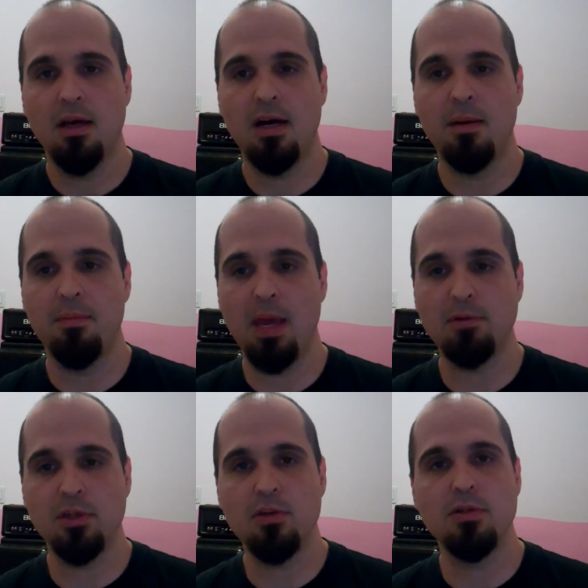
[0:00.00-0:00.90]
that
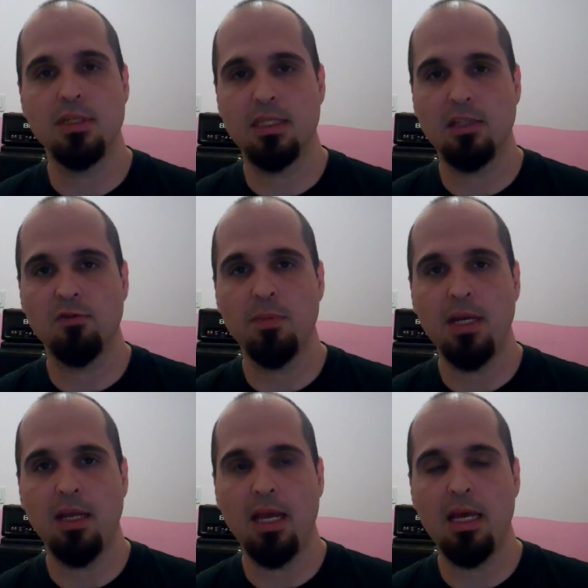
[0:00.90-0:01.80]
was a huge success for
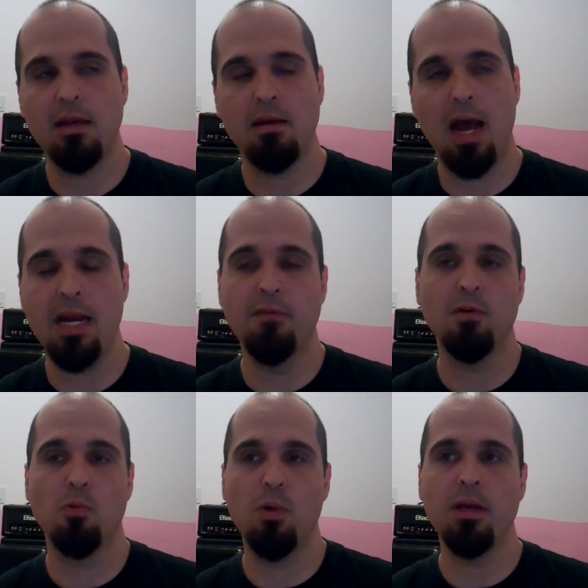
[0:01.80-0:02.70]
me. And I
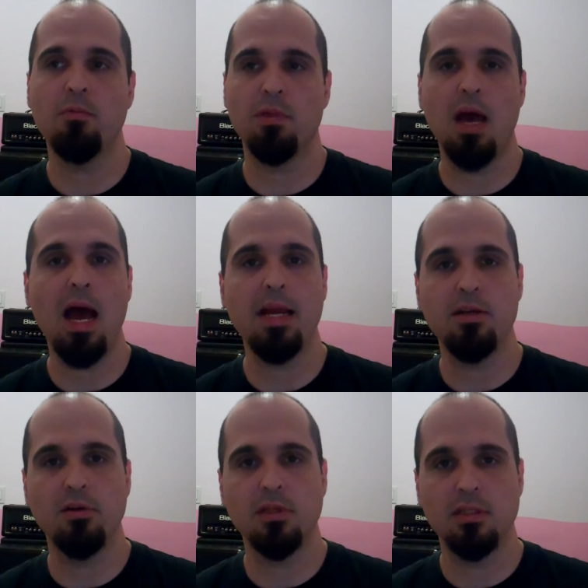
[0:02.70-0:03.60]
never went with high
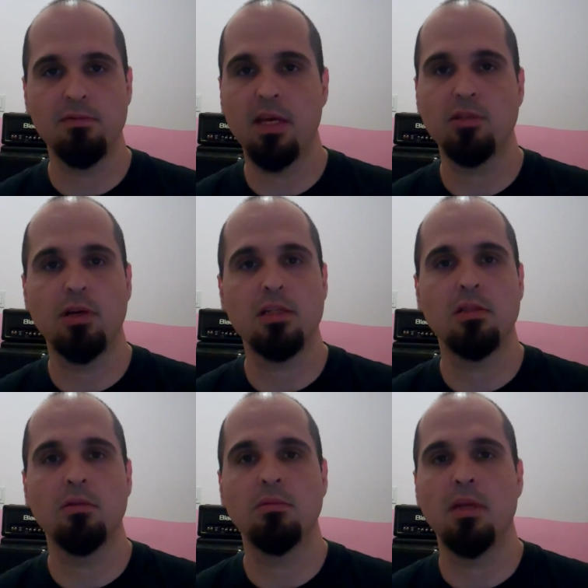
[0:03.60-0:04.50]
doses of
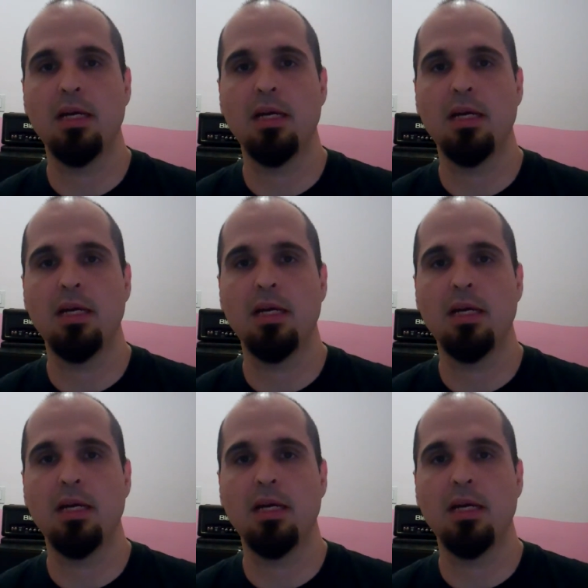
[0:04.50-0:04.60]
naltrexone.